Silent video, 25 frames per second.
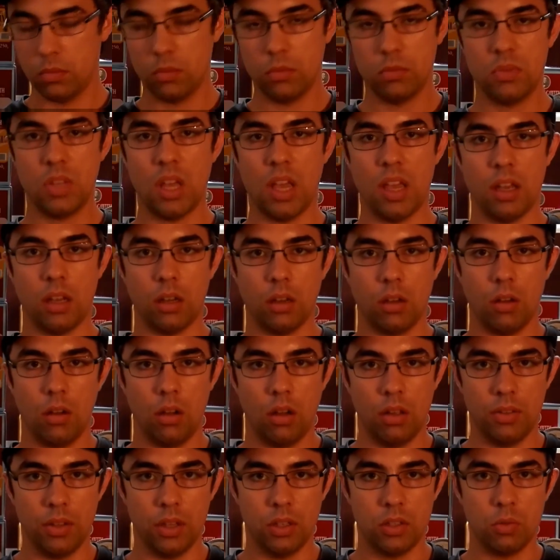take
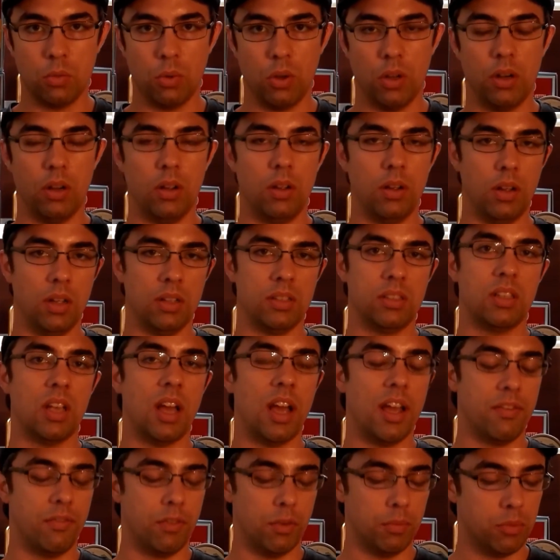on this one,
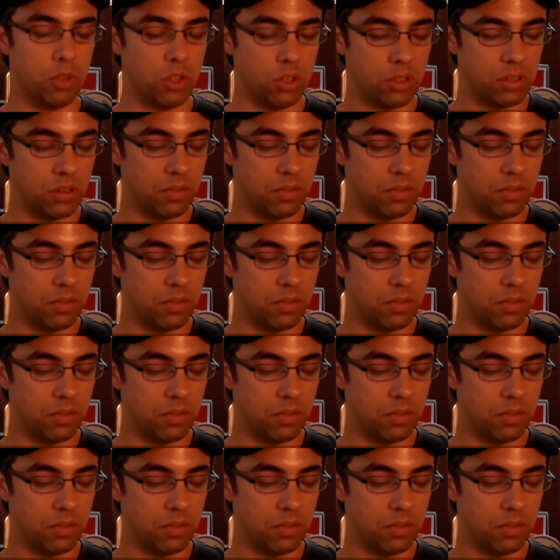aside from just